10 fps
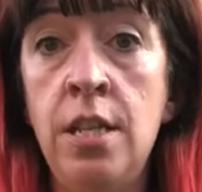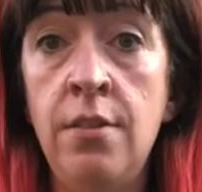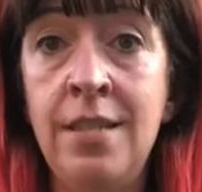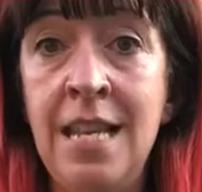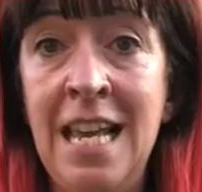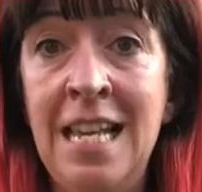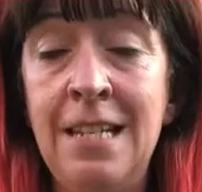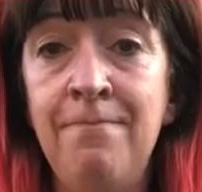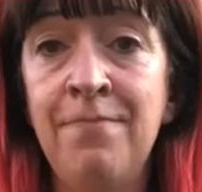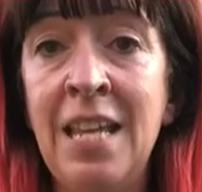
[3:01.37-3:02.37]
use the
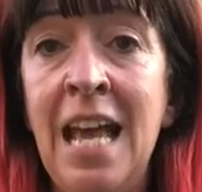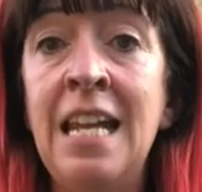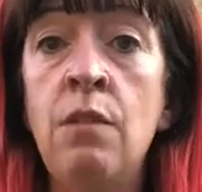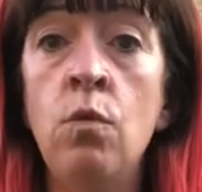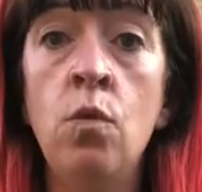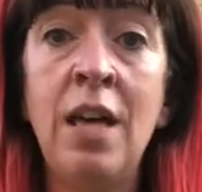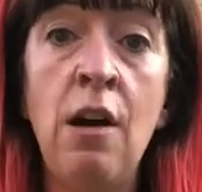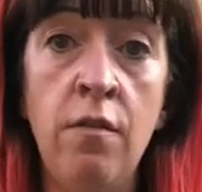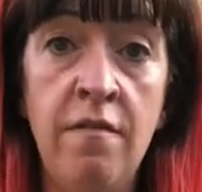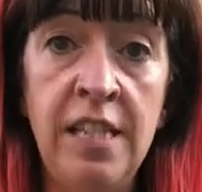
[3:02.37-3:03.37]
lead, and he will
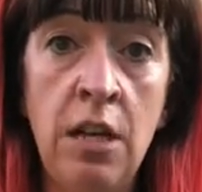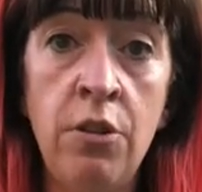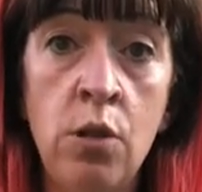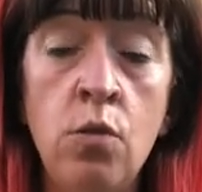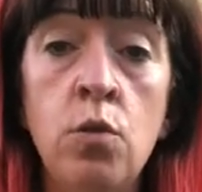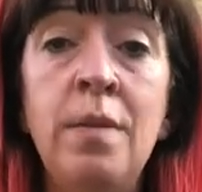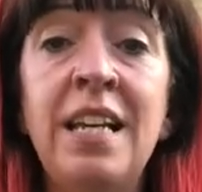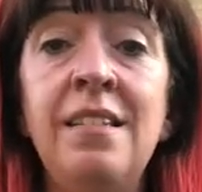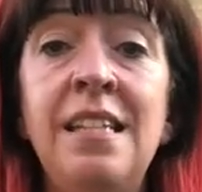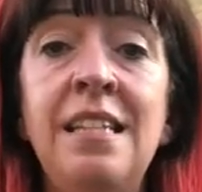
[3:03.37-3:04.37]
get off of his own accord,
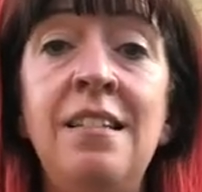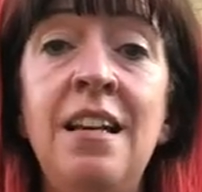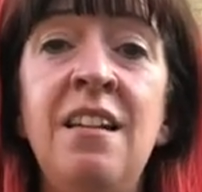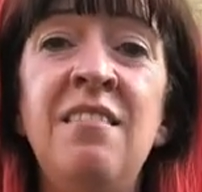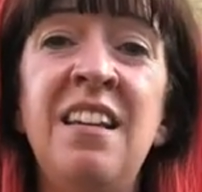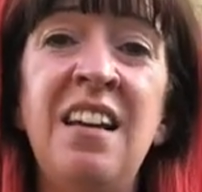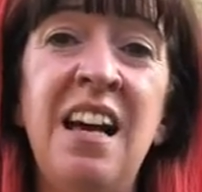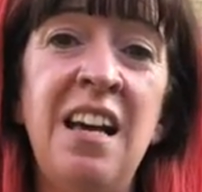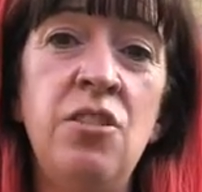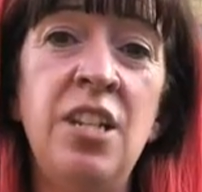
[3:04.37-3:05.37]
because he's learned that
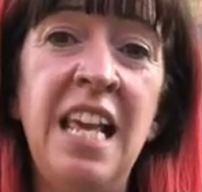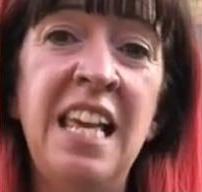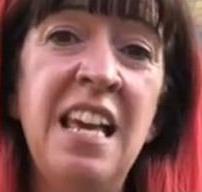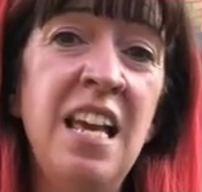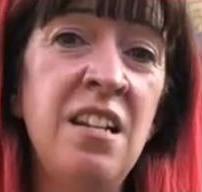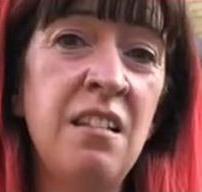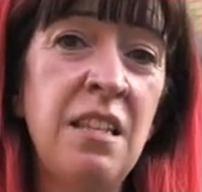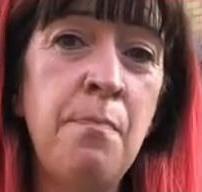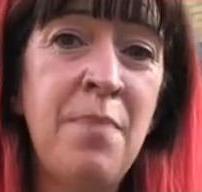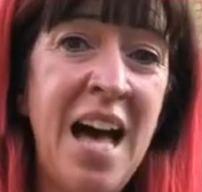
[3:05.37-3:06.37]
actually
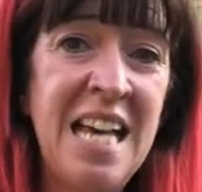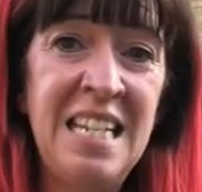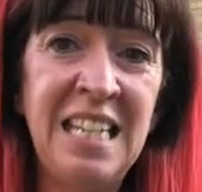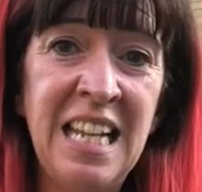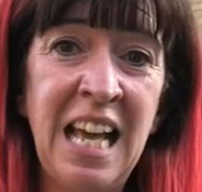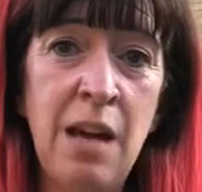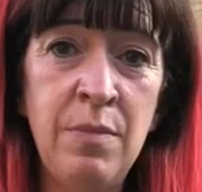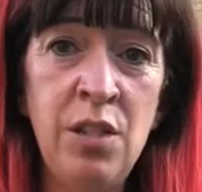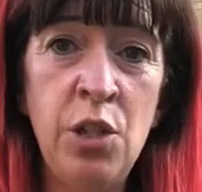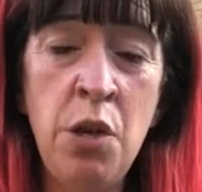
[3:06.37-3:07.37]
nothing bad is going to
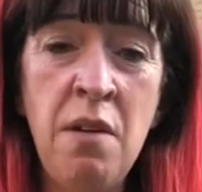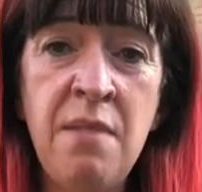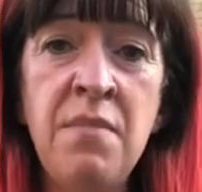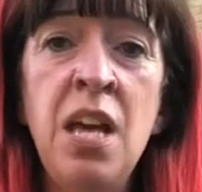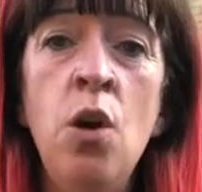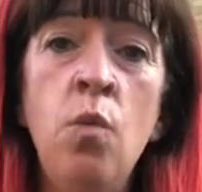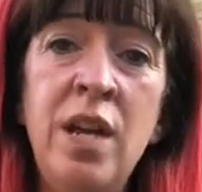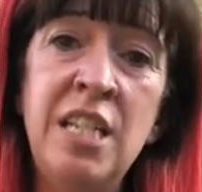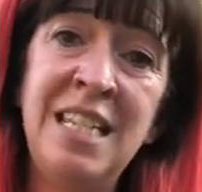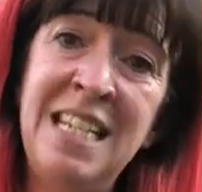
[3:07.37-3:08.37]
happen to him.
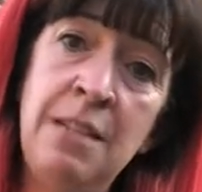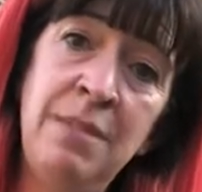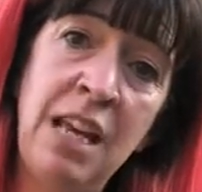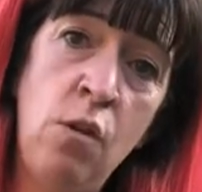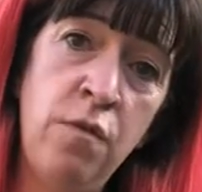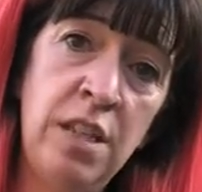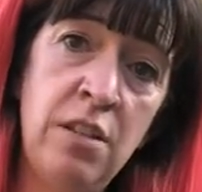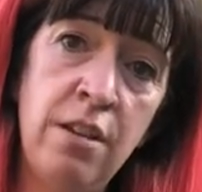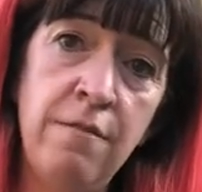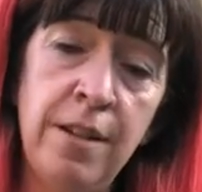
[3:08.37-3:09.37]
We just need him to get off the
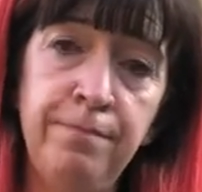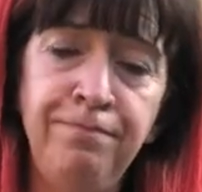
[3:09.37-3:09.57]
sofa.